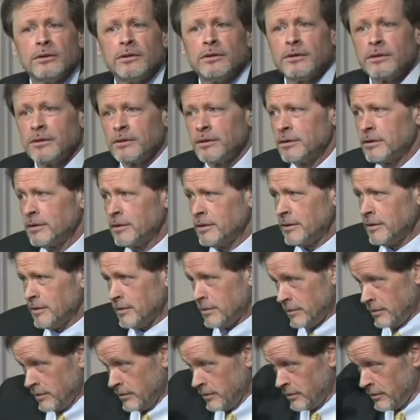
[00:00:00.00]

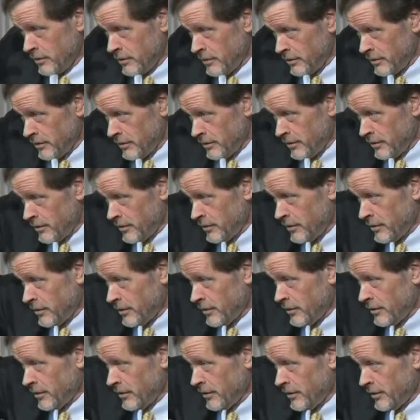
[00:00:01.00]

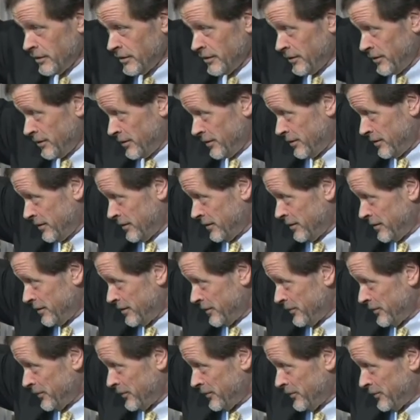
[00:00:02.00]

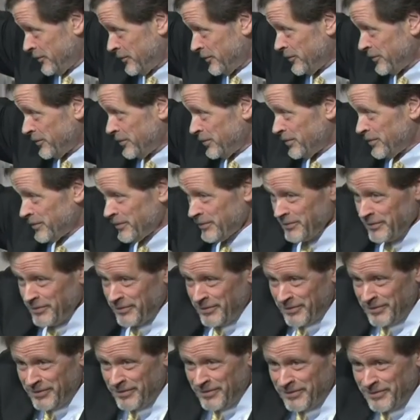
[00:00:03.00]

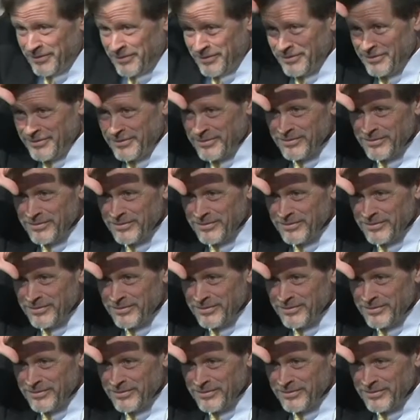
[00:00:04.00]
Nothing is said.